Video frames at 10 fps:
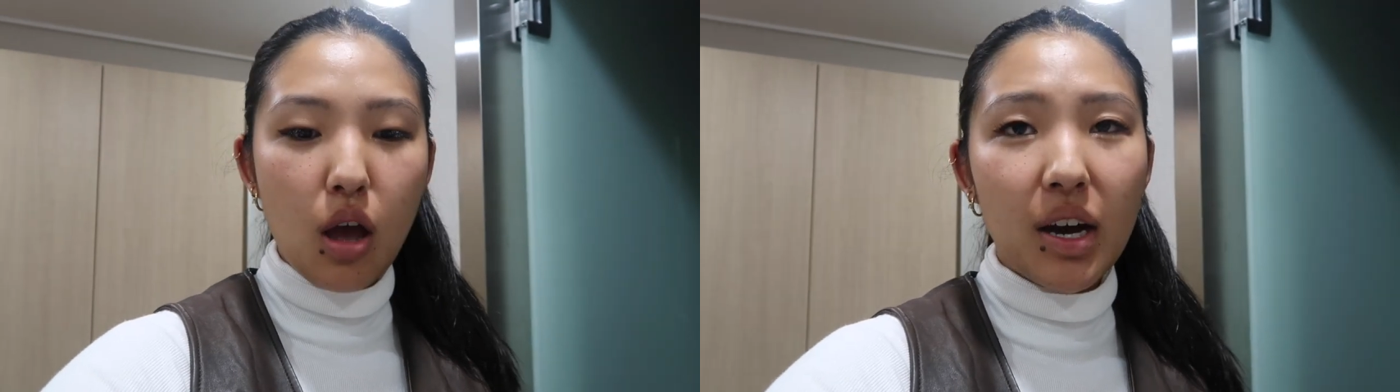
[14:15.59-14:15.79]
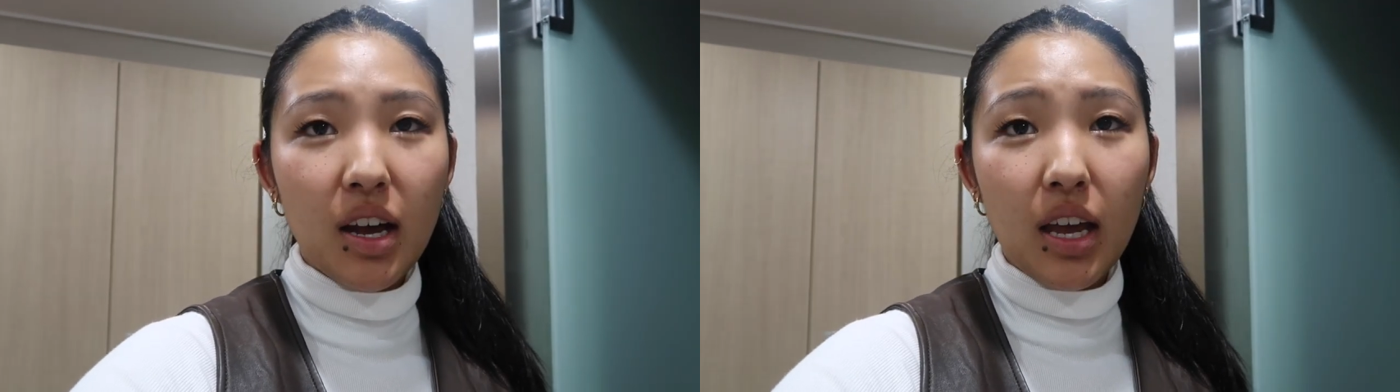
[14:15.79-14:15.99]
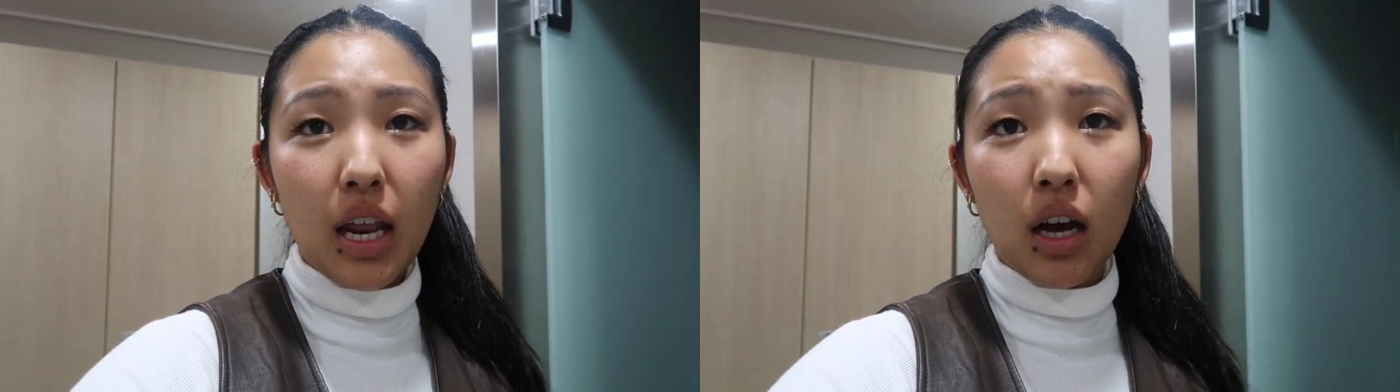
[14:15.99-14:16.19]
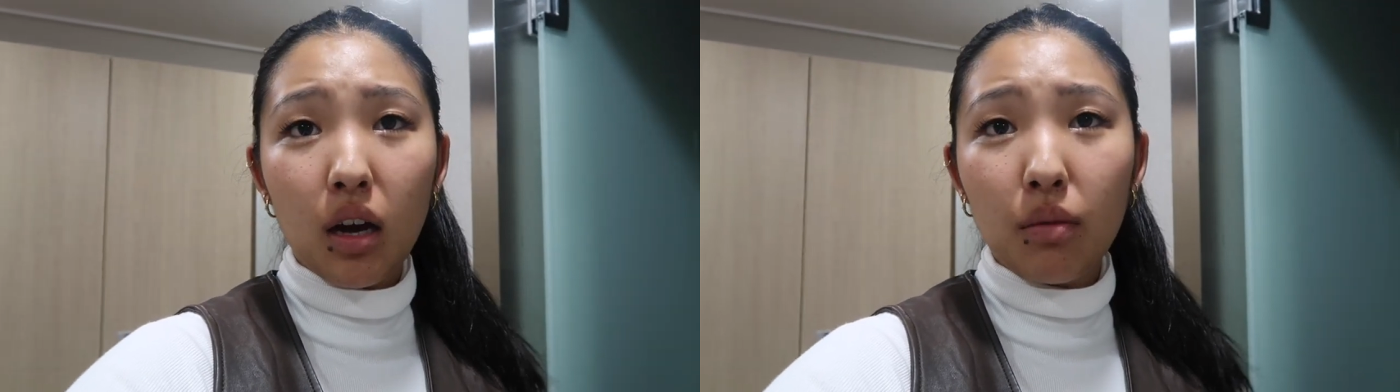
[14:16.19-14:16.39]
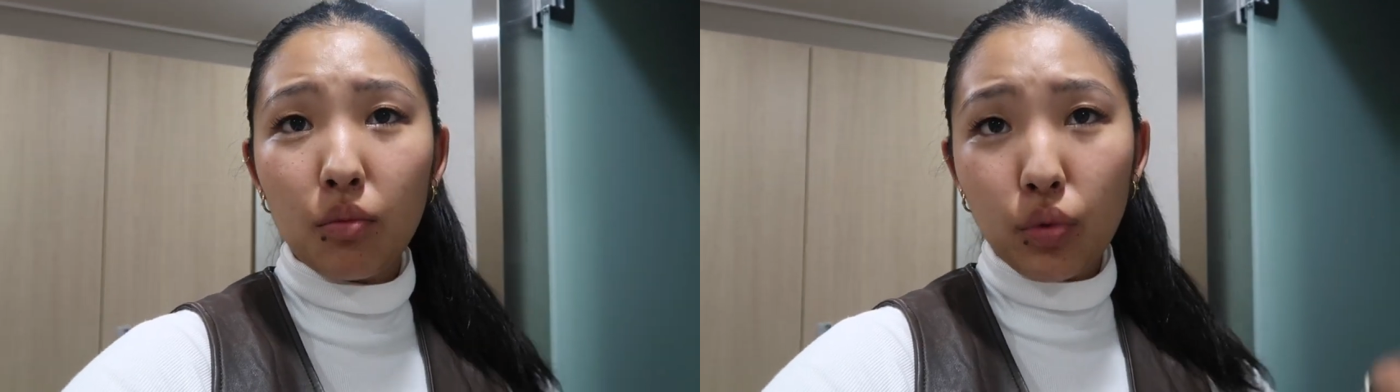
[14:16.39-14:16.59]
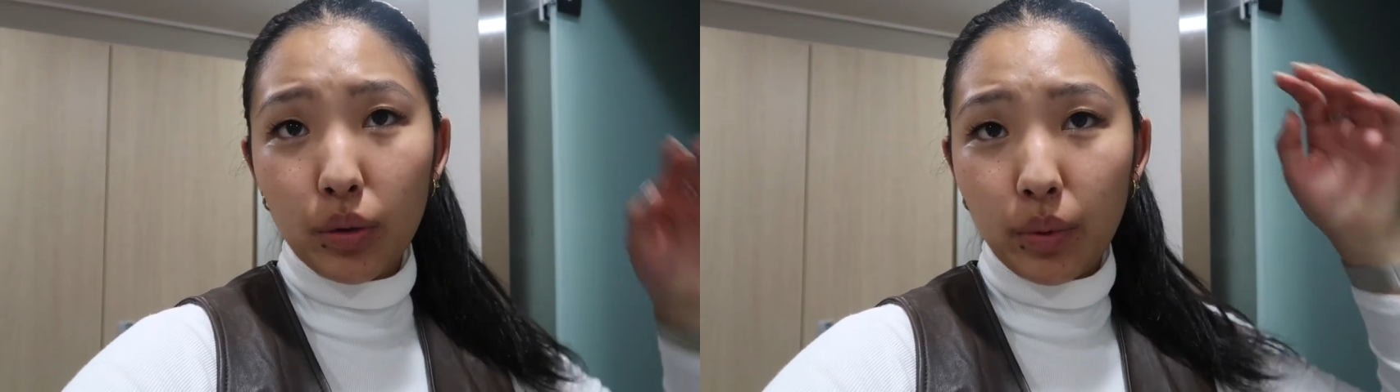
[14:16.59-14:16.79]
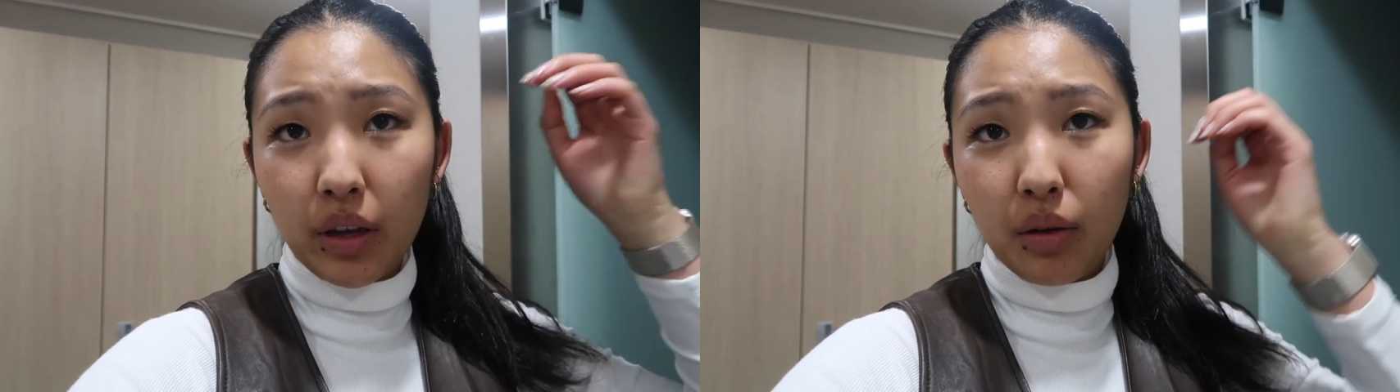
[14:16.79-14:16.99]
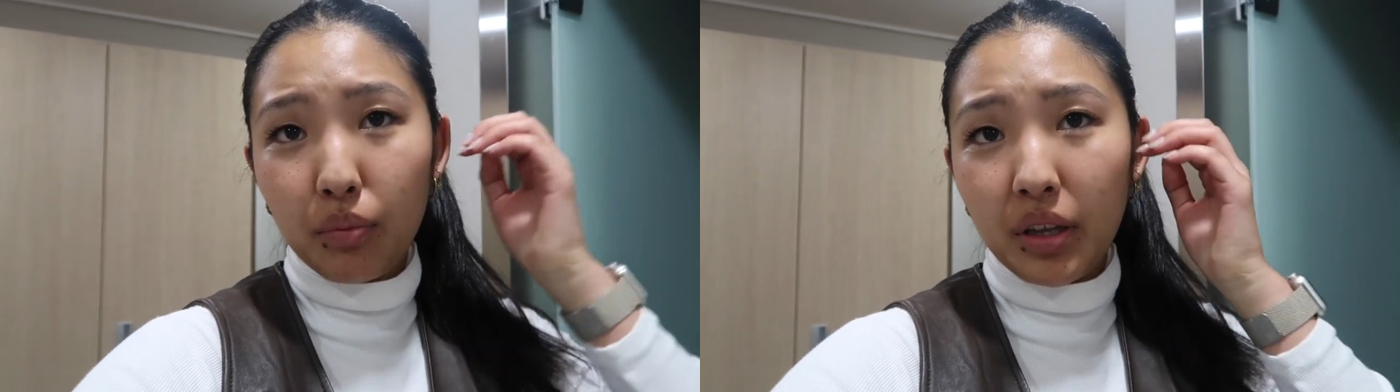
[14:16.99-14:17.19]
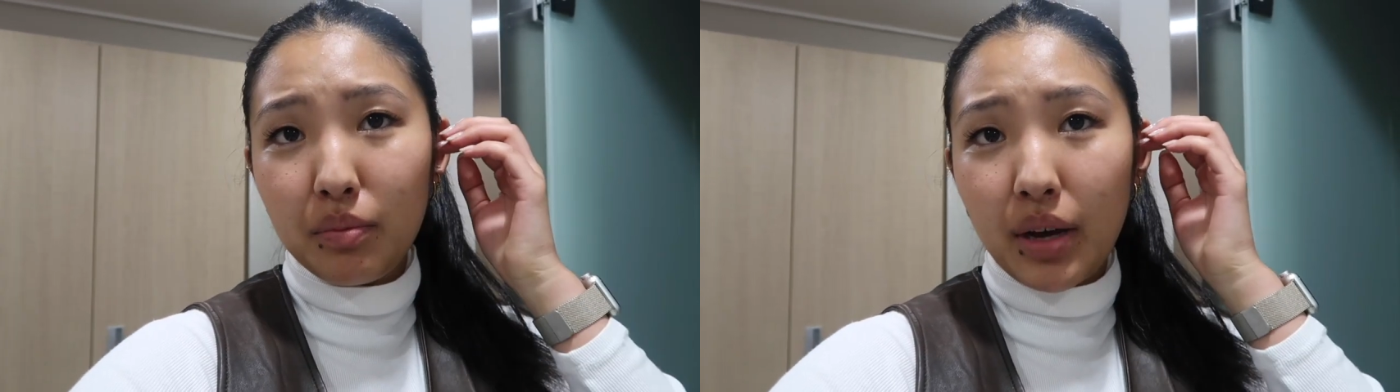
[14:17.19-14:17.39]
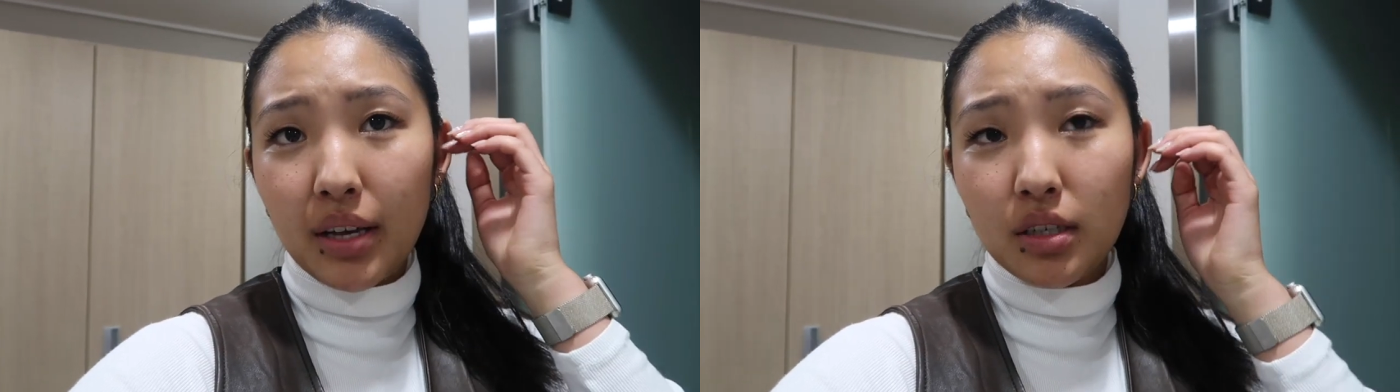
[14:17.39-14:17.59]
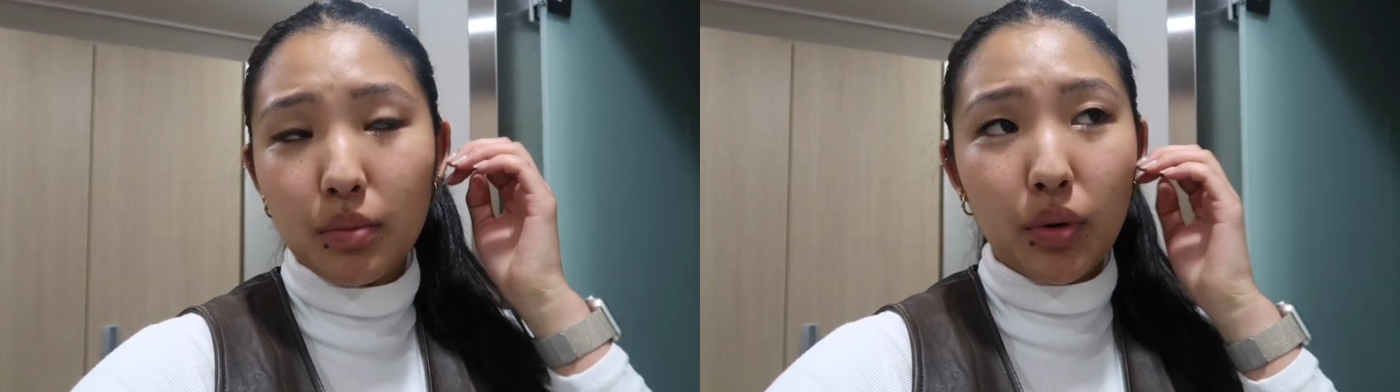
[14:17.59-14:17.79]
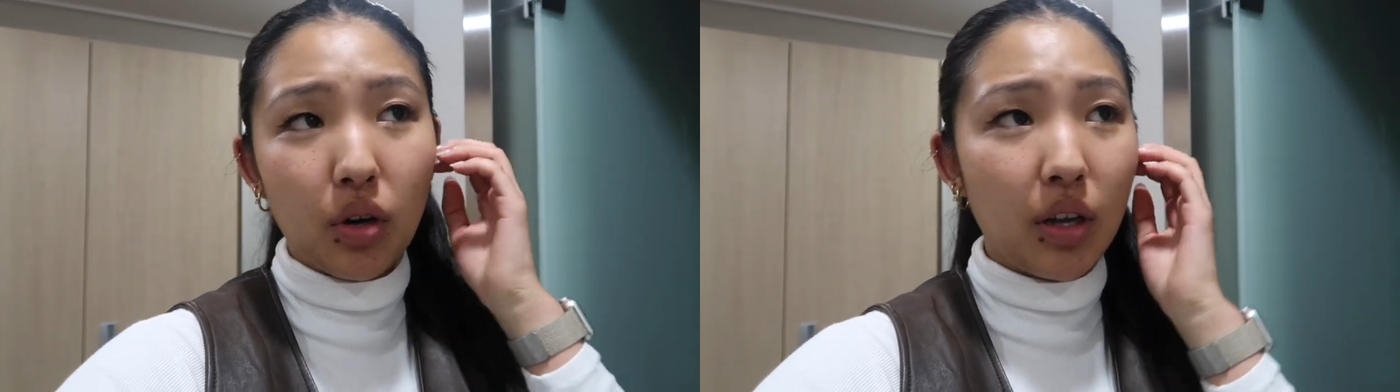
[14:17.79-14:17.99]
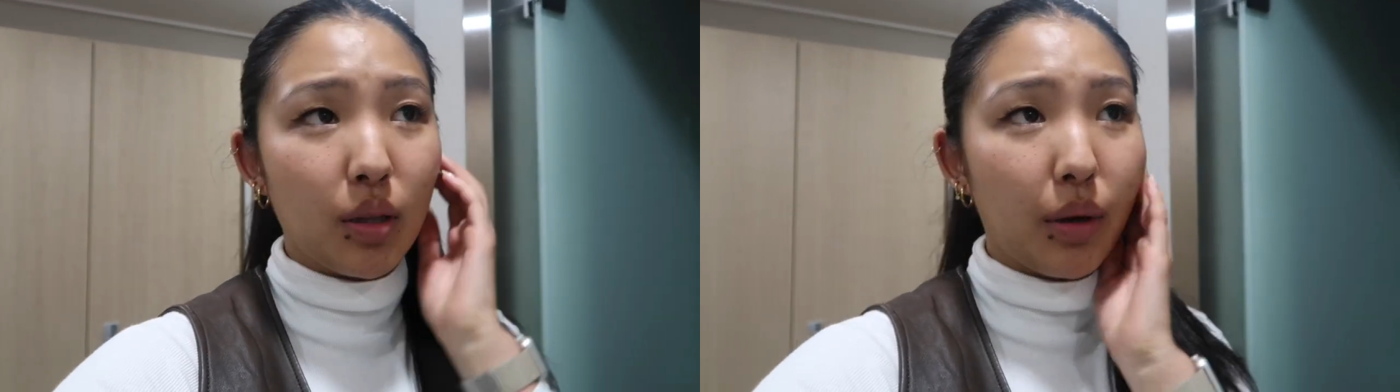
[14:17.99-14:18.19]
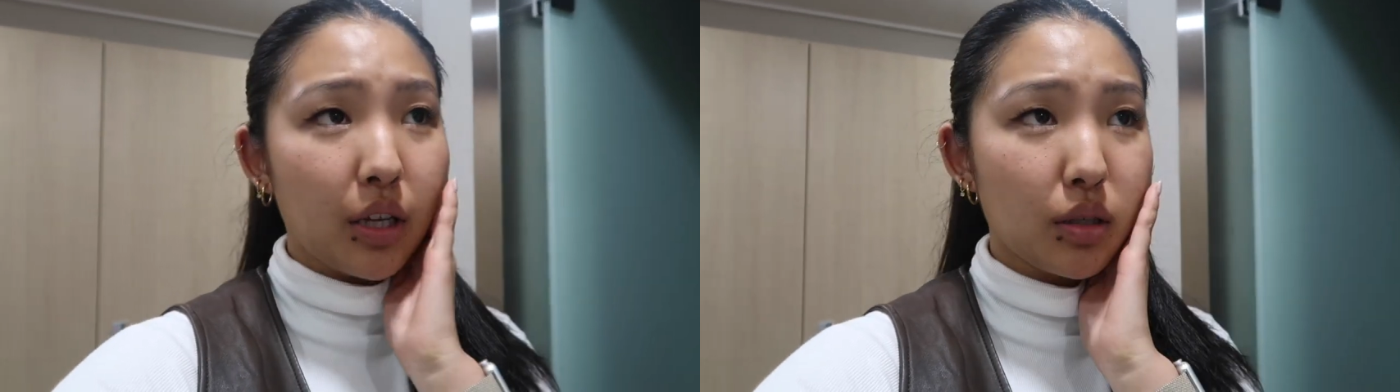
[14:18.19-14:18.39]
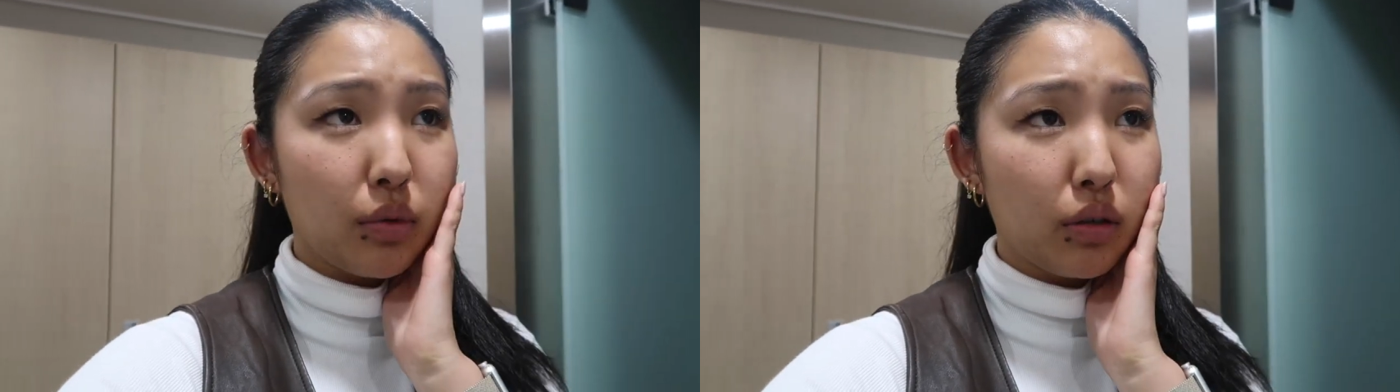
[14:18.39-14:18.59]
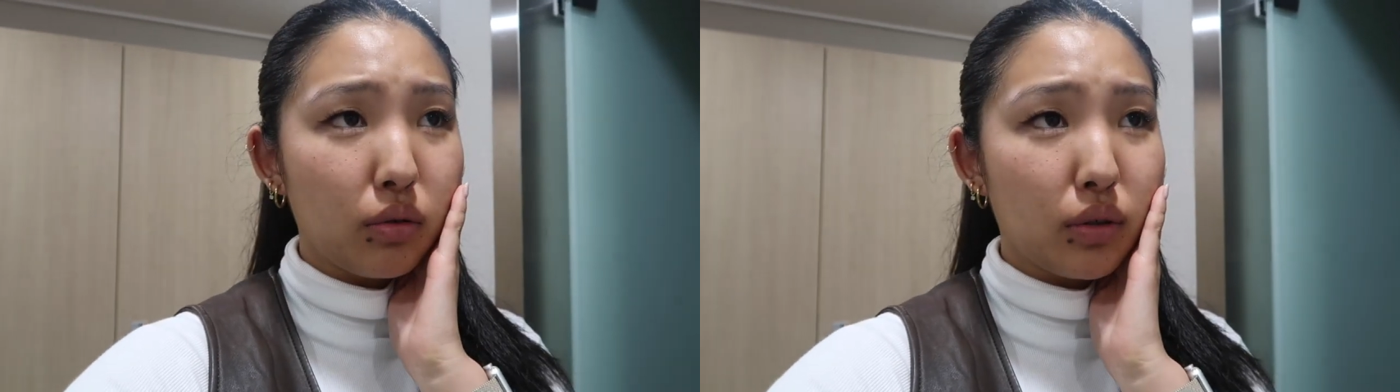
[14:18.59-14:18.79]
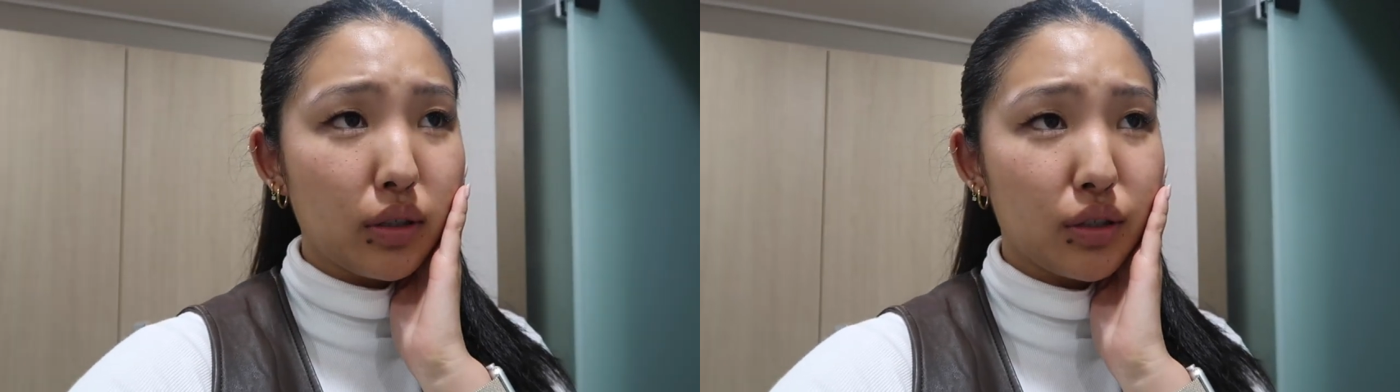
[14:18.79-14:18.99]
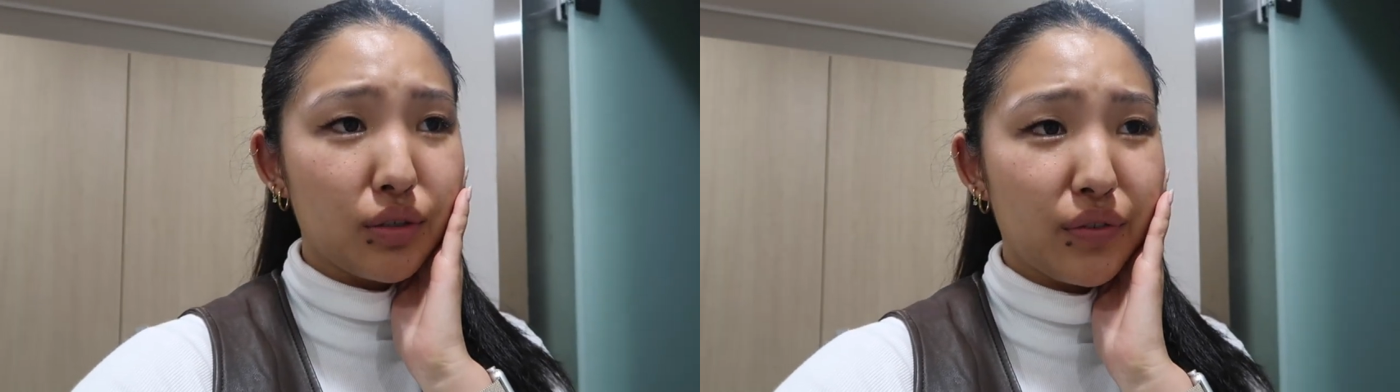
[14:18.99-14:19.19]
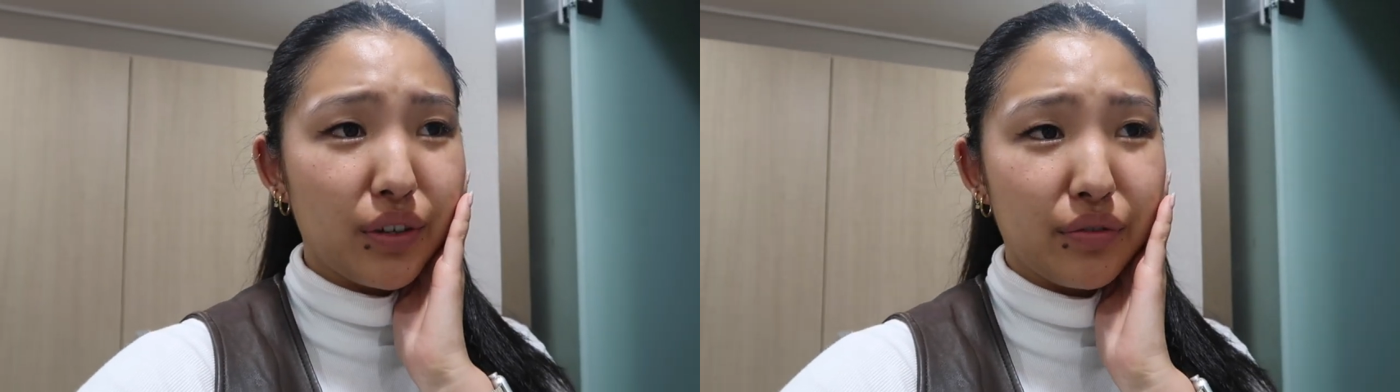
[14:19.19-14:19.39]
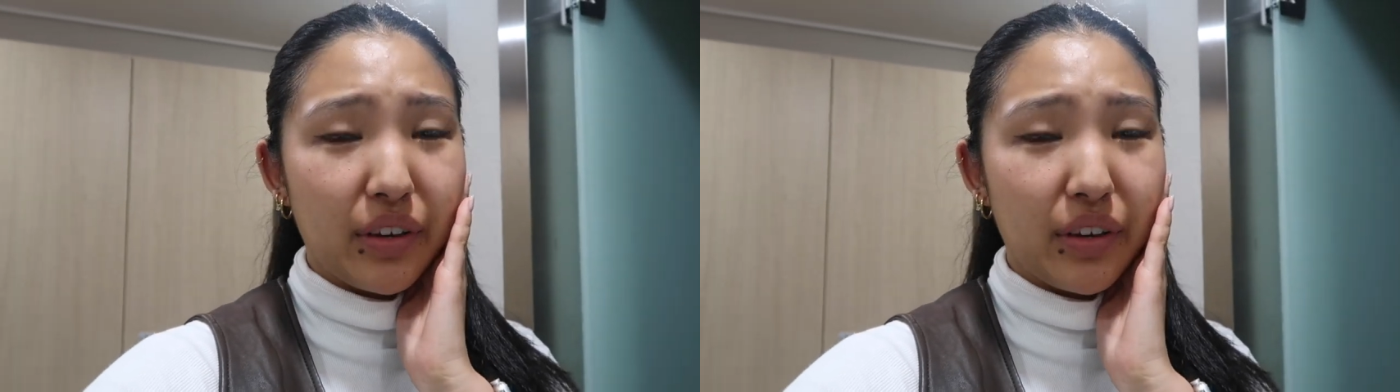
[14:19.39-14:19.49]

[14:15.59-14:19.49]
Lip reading: But we went and played basketball at the basketball courts for